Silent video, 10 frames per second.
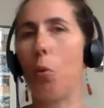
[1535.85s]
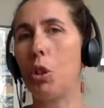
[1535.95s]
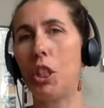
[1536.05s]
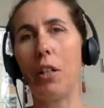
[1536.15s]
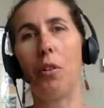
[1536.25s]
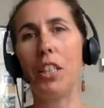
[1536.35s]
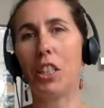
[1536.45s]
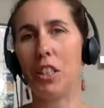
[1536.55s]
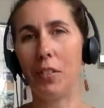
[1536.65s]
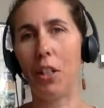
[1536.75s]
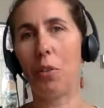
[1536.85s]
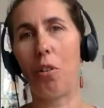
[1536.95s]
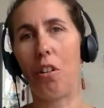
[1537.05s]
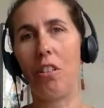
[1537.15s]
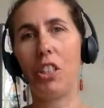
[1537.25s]
4 generations of
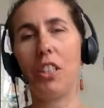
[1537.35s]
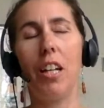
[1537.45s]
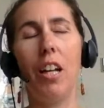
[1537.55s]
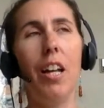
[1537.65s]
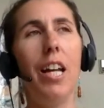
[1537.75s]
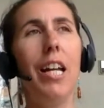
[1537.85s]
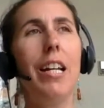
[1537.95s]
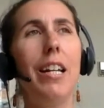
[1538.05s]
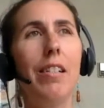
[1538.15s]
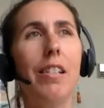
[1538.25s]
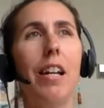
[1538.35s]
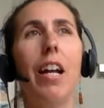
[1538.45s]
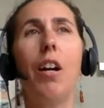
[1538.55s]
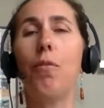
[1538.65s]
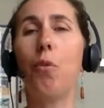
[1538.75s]
endocrinologists, he has a
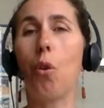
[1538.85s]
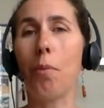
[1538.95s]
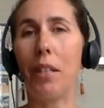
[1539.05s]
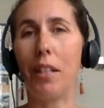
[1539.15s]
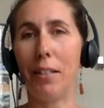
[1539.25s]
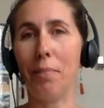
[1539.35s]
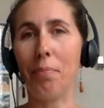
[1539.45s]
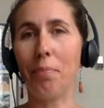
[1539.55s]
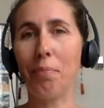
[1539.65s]
hair formula